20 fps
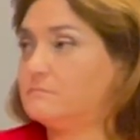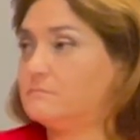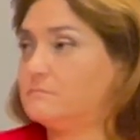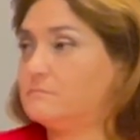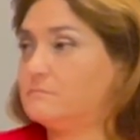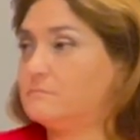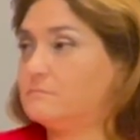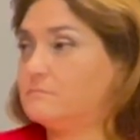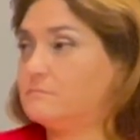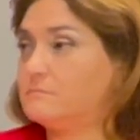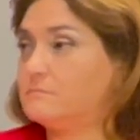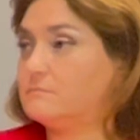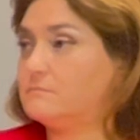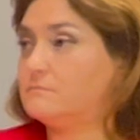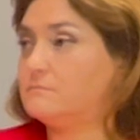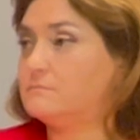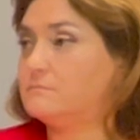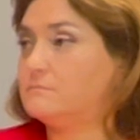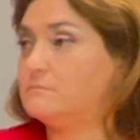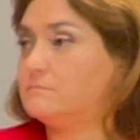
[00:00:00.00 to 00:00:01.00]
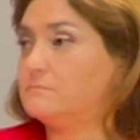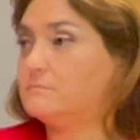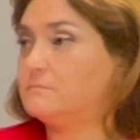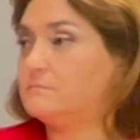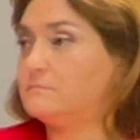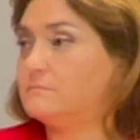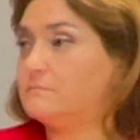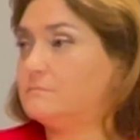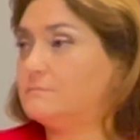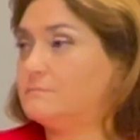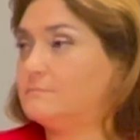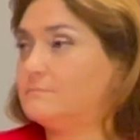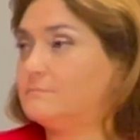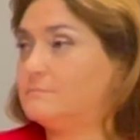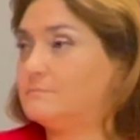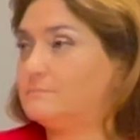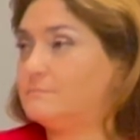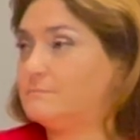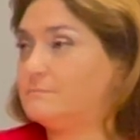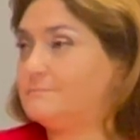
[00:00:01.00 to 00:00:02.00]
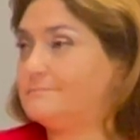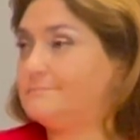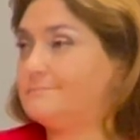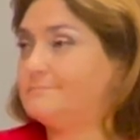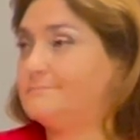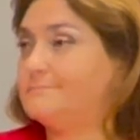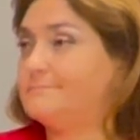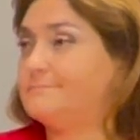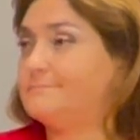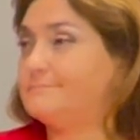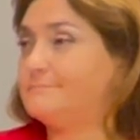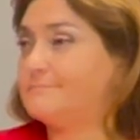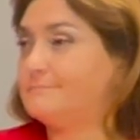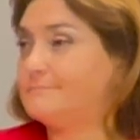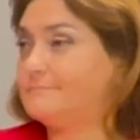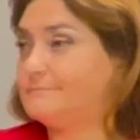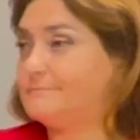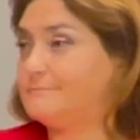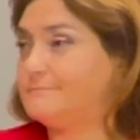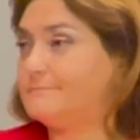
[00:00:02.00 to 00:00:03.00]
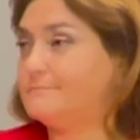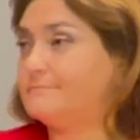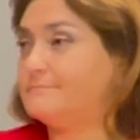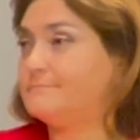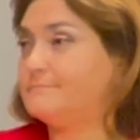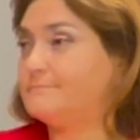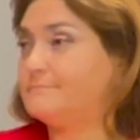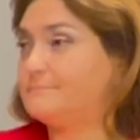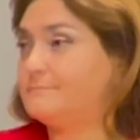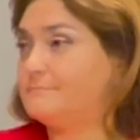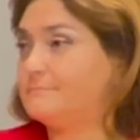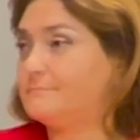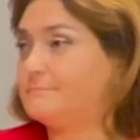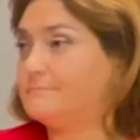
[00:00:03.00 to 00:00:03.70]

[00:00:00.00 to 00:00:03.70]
(not speaking)